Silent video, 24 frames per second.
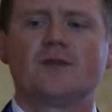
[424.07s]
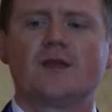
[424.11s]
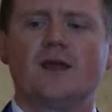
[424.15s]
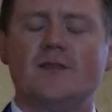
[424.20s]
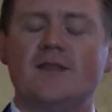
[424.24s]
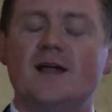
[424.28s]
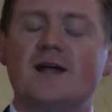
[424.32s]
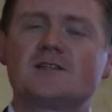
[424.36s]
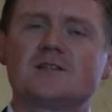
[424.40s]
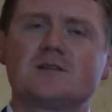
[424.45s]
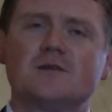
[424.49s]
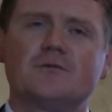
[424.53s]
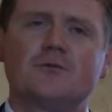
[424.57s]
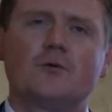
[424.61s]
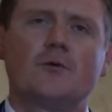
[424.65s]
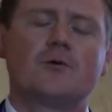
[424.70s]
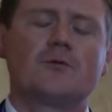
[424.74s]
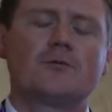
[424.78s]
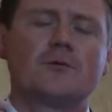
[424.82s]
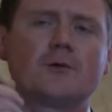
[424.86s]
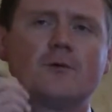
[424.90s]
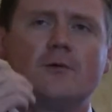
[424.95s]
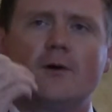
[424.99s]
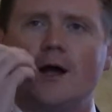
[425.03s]
And that's the
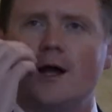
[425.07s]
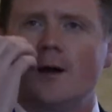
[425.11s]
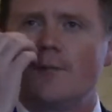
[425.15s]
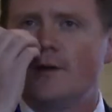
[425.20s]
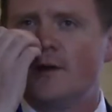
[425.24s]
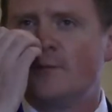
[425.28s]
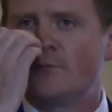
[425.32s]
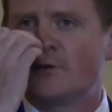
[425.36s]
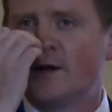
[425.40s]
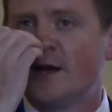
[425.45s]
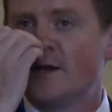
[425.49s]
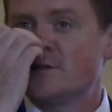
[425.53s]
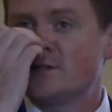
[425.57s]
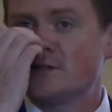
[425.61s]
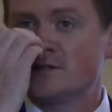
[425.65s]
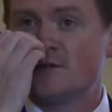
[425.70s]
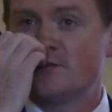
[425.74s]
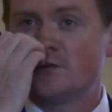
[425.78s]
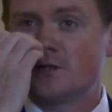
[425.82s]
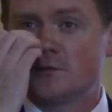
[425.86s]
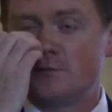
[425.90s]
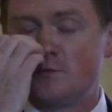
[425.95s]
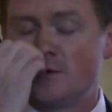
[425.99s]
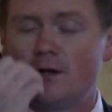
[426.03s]
fourth requirement,
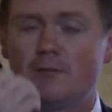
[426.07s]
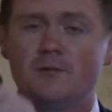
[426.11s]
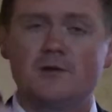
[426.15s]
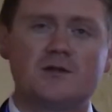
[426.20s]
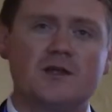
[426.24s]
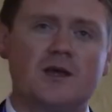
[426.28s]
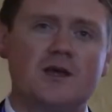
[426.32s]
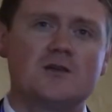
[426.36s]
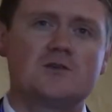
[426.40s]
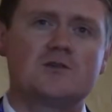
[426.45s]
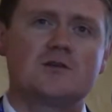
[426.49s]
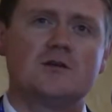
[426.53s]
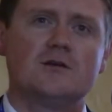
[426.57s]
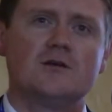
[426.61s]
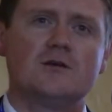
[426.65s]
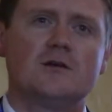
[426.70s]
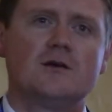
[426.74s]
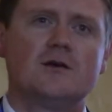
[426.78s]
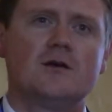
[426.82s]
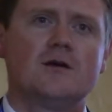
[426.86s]
process of experimentation.